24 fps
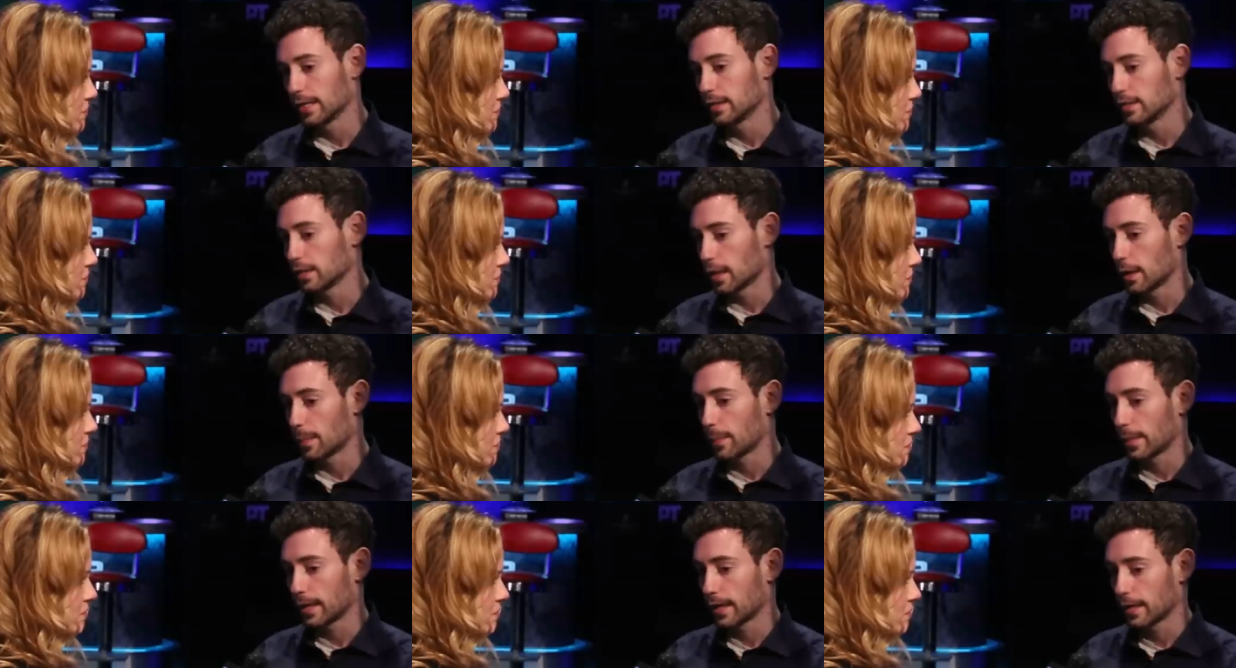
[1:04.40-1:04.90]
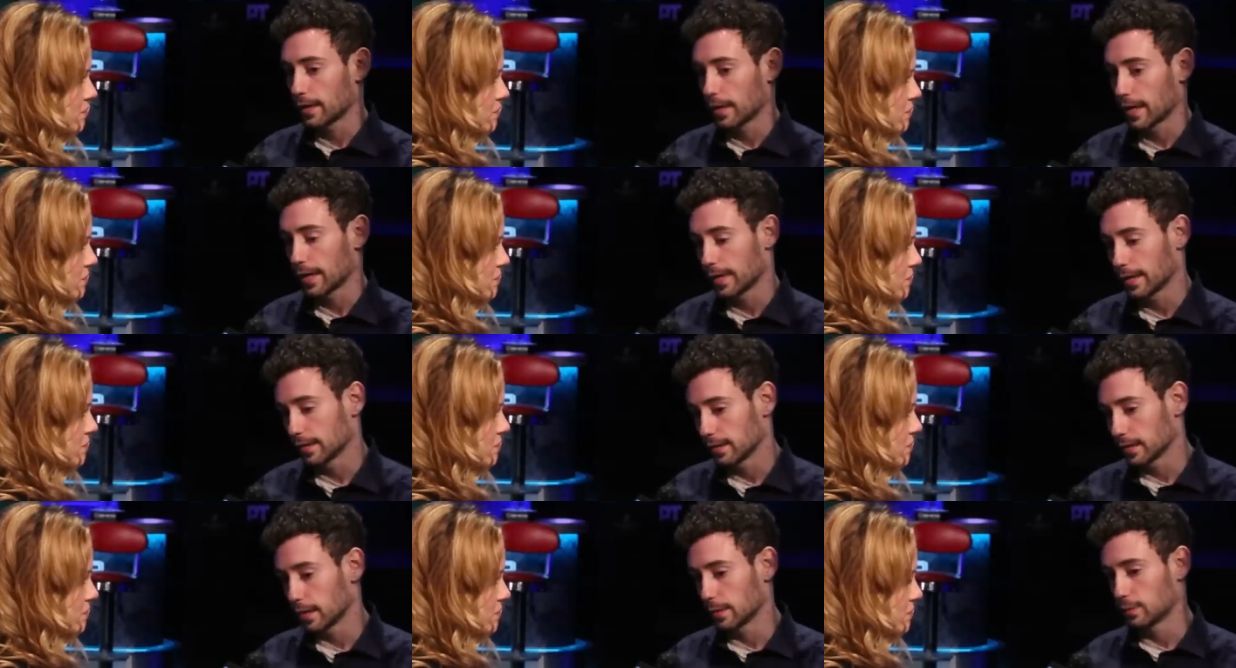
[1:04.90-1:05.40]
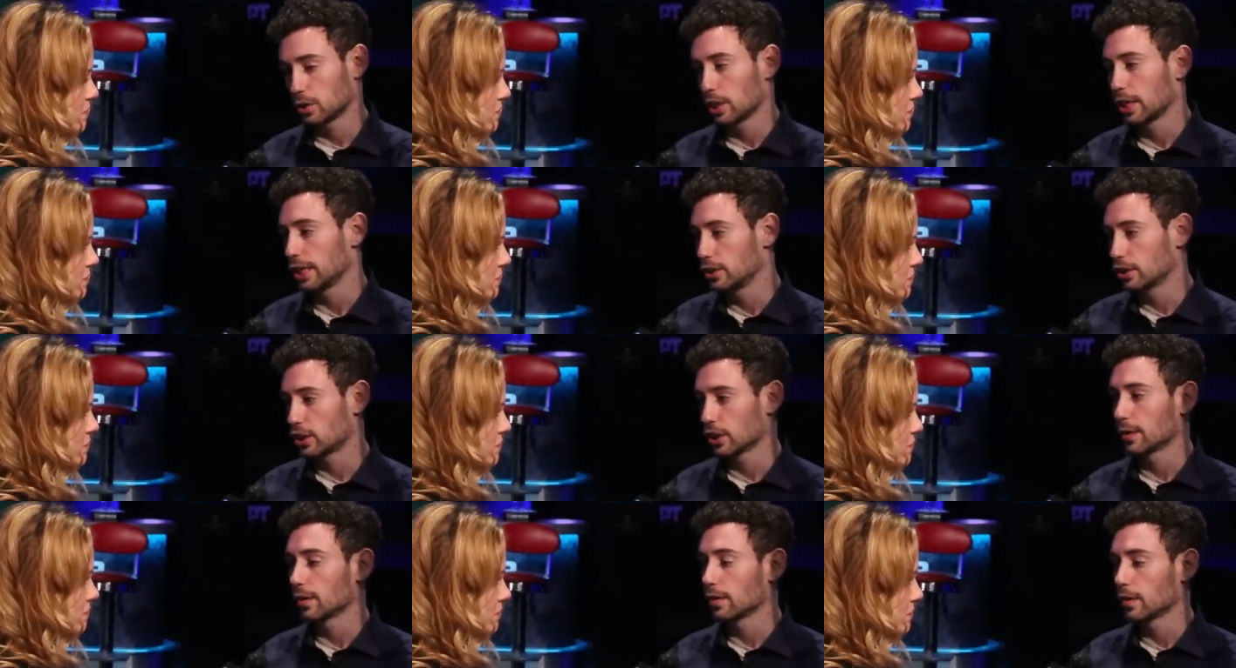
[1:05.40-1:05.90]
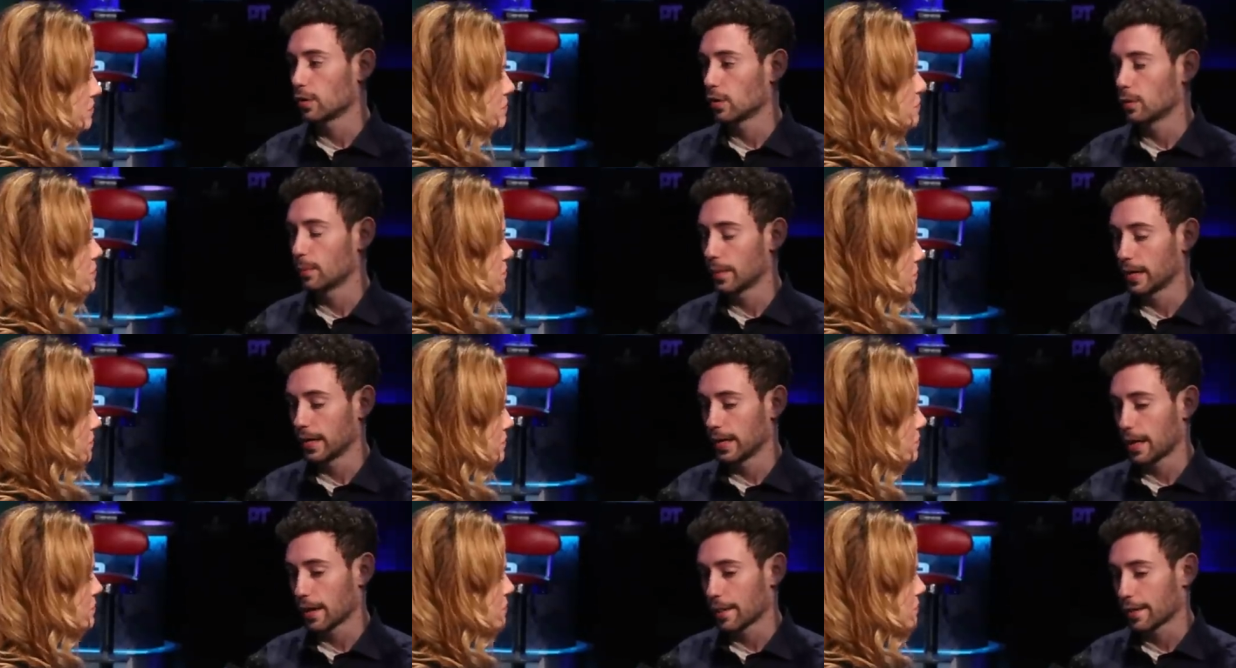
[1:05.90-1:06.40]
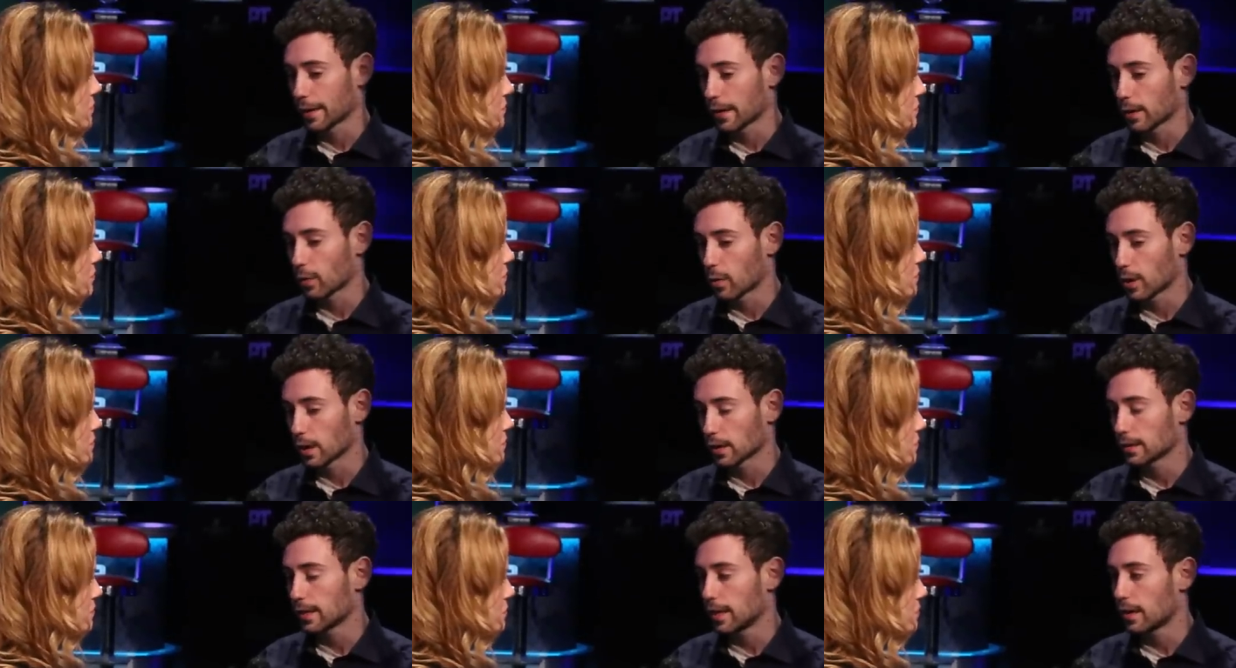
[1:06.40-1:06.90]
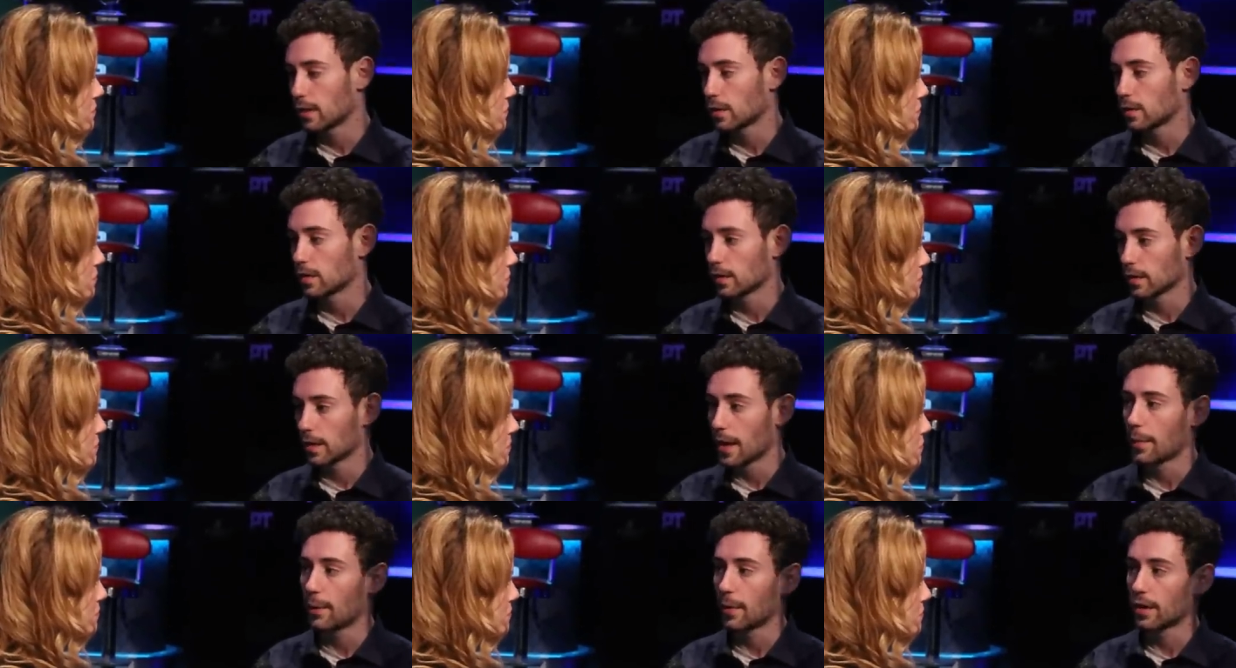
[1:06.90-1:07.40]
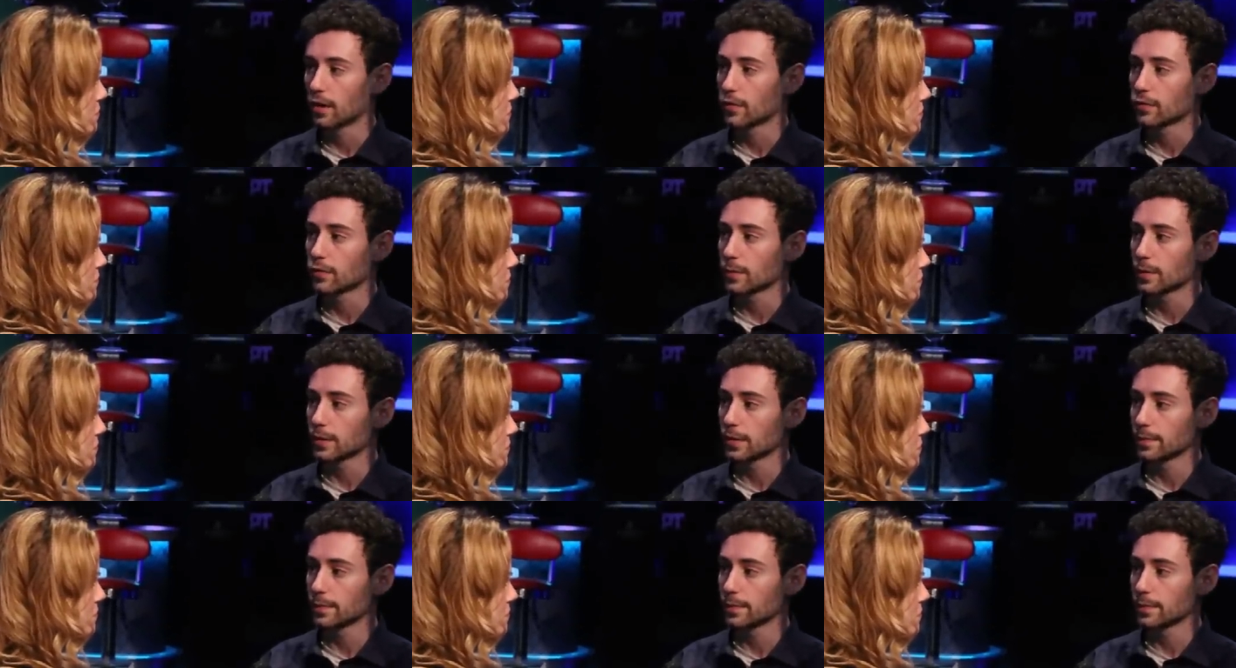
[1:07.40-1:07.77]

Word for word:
Speaker 1: heads up, I, I ended up changing a little bit, and I think it worked out a lot better for